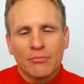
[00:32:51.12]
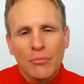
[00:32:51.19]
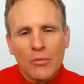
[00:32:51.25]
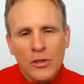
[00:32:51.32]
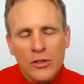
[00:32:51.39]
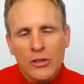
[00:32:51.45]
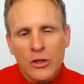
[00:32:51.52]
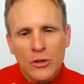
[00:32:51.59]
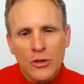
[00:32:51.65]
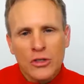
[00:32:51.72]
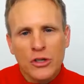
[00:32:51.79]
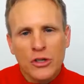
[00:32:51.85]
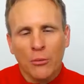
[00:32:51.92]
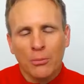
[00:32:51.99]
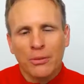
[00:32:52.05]
so you
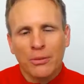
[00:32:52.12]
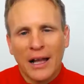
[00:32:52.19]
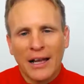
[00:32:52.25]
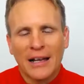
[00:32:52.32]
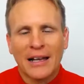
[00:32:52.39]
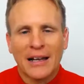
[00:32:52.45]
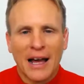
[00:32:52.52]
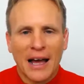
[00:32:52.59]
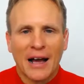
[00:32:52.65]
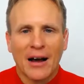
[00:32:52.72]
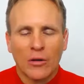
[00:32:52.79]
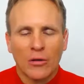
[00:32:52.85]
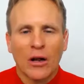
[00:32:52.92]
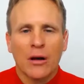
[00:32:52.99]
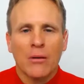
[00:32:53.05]
start planning
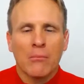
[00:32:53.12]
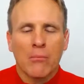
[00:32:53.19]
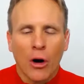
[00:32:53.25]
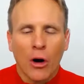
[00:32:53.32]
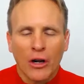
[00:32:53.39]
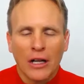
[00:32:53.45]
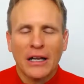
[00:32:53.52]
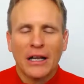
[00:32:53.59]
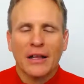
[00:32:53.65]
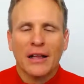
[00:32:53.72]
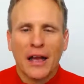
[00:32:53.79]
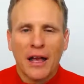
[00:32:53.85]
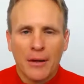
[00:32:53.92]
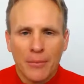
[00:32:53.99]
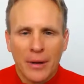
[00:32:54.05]
out marketing
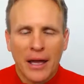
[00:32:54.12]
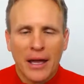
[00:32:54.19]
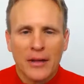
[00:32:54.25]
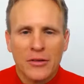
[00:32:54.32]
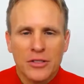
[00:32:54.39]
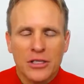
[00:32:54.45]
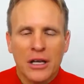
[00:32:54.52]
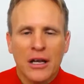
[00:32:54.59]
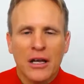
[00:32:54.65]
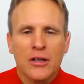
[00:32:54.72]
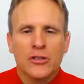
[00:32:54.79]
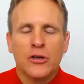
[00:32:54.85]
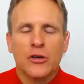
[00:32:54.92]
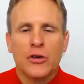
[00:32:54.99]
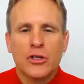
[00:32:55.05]
campaigns
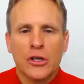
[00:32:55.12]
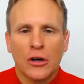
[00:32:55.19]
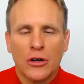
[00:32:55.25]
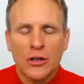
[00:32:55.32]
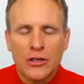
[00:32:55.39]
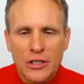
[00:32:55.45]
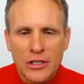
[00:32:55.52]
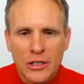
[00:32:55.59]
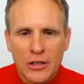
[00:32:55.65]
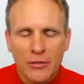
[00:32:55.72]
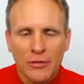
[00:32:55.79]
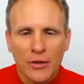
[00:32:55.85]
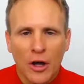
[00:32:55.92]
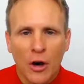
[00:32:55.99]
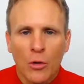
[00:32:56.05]
so you're starting to see the
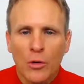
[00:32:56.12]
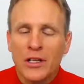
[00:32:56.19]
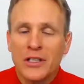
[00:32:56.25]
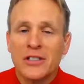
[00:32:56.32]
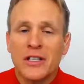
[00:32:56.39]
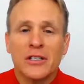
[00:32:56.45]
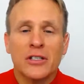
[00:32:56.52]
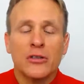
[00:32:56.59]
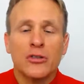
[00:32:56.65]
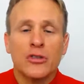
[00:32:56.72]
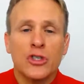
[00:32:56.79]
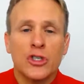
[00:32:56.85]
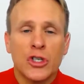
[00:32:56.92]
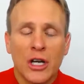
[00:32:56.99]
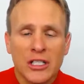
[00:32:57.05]
flow, because this is
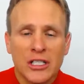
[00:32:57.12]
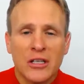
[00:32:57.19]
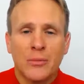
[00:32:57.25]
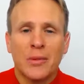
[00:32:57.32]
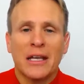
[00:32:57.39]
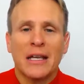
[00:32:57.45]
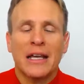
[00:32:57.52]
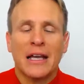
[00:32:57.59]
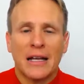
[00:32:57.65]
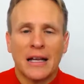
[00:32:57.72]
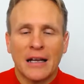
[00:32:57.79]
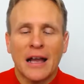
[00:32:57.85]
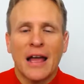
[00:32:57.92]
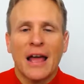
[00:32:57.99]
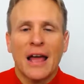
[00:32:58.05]
just the
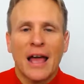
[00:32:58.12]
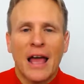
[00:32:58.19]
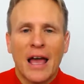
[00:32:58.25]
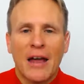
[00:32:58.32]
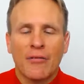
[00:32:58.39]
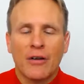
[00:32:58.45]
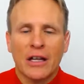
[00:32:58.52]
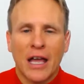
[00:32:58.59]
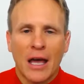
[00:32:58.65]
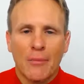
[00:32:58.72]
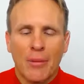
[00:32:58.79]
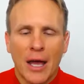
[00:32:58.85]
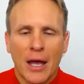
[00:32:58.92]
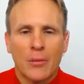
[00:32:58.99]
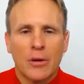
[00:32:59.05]
beginning. Every
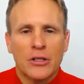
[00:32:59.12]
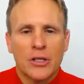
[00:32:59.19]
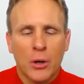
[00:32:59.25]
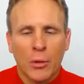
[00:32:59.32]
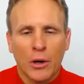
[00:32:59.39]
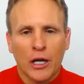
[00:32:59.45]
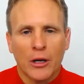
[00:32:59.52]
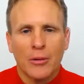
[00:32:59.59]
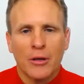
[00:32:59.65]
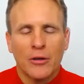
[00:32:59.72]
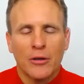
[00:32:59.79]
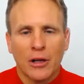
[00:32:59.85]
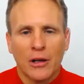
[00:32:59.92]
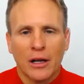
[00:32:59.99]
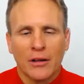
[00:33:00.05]
campaign we do, we're going to be
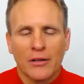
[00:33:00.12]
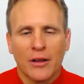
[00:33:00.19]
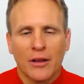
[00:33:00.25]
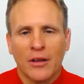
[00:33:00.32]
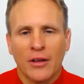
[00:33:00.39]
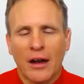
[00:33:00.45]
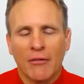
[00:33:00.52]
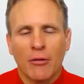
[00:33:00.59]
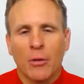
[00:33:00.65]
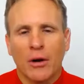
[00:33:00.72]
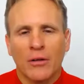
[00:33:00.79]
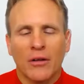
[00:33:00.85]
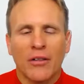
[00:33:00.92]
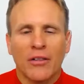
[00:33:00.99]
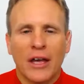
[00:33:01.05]
doing it like this. Everyone,
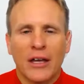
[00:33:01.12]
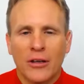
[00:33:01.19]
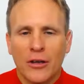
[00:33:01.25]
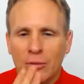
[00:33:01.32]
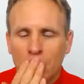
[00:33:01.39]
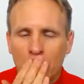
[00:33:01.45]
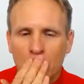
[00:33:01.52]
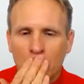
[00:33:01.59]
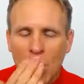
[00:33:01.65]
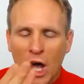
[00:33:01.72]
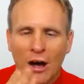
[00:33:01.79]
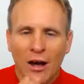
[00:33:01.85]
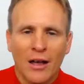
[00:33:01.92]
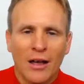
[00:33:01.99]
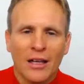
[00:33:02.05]
thank you.
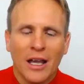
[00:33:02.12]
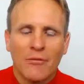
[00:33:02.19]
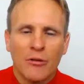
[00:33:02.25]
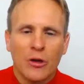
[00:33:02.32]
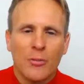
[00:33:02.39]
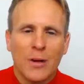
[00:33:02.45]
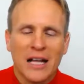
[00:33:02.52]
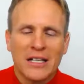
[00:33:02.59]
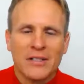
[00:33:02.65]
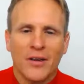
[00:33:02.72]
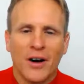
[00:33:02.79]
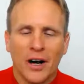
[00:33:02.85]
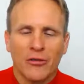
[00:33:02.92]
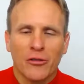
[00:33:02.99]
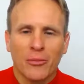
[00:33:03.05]
Mwah. Giving you massive
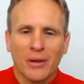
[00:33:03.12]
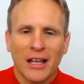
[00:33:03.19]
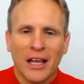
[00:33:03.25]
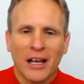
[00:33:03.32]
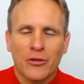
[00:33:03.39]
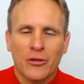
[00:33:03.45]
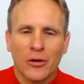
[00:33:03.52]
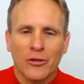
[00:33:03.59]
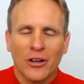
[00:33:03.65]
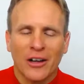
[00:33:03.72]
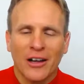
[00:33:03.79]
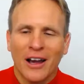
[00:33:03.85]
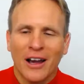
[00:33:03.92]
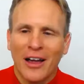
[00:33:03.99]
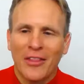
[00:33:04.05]
hugs from Atlanta, Georgia.
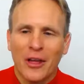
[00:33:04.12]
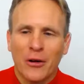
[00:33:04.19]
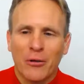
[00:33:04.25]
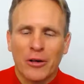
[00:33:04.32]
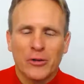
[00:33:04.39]
I think, Chris,